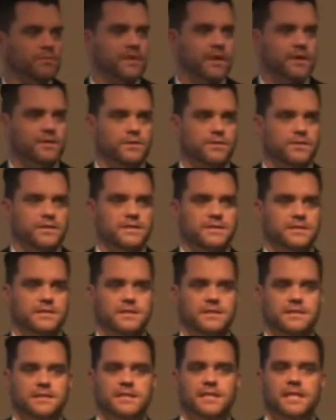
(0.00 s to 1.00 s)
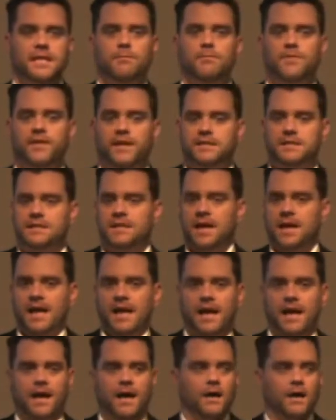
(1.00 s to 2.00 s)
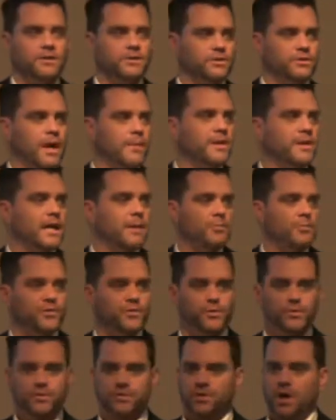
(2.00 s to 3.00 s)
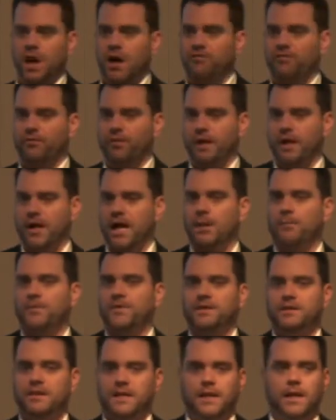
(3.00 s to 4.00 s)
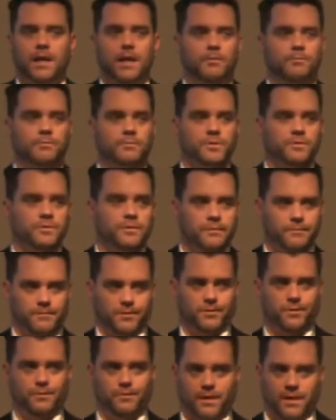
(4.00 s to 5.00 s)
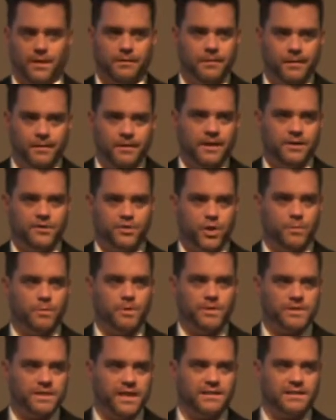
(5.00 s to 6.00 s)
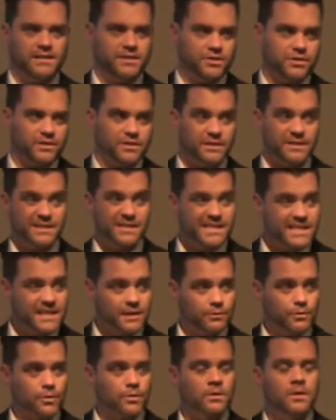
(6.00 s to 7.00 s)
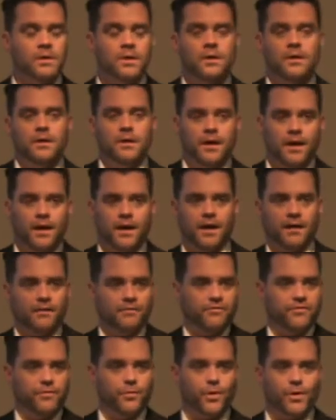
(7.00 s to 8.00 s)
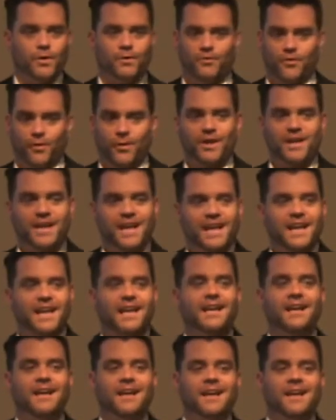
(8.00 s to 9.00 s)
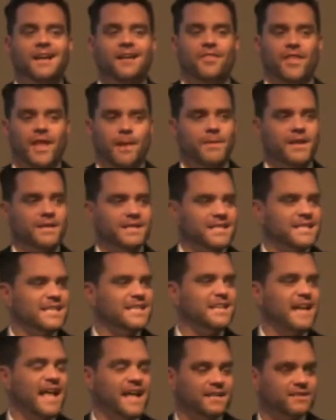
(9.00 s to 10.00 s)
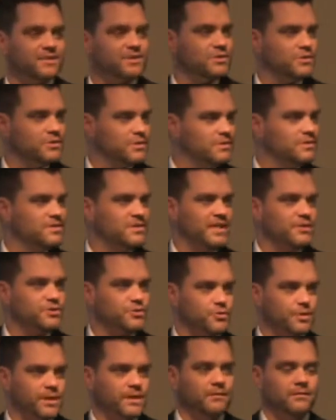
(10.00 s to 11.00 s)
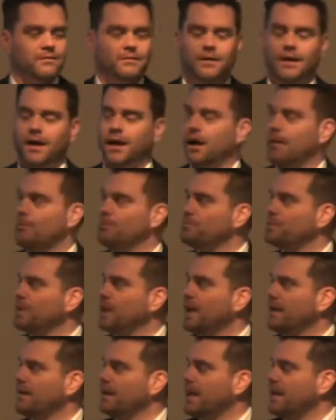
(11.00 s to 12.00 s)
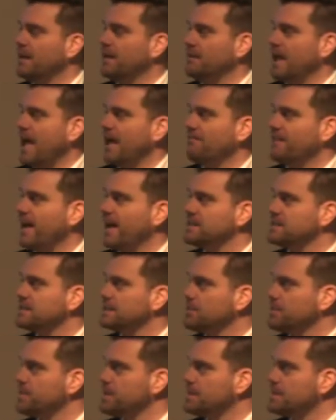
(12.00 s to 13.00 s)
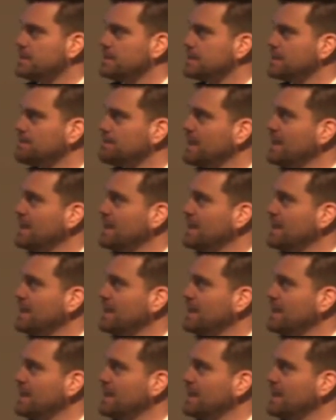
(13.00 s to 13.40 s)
there. So this is the team that's coming up with new software, helping them do the, in Germany you say, digitalisierung, for getting them into the next century and advancing their business.